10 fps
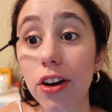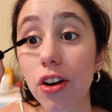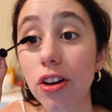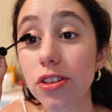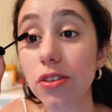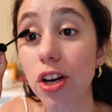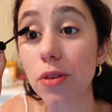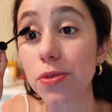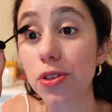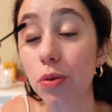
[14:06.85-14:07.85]
and it also
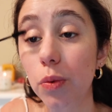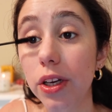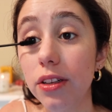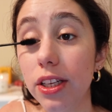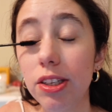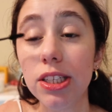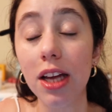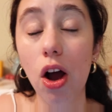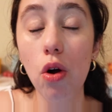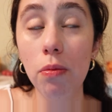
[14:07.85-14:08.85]
helps to wiggle it.
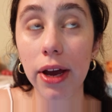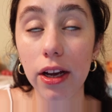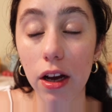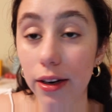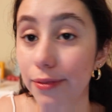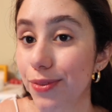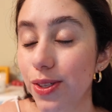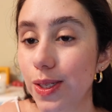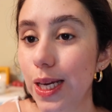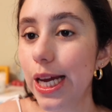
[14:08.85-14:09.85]
Oh my God, you
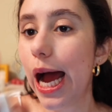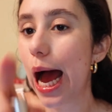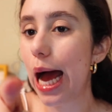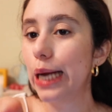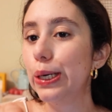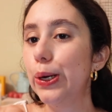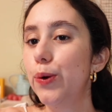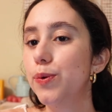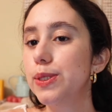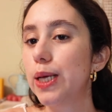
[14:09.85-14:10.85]
see, I knew
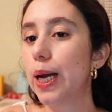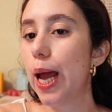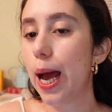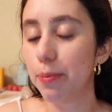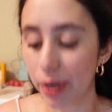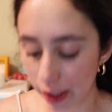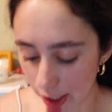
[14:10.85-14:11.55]
it was gonna happen.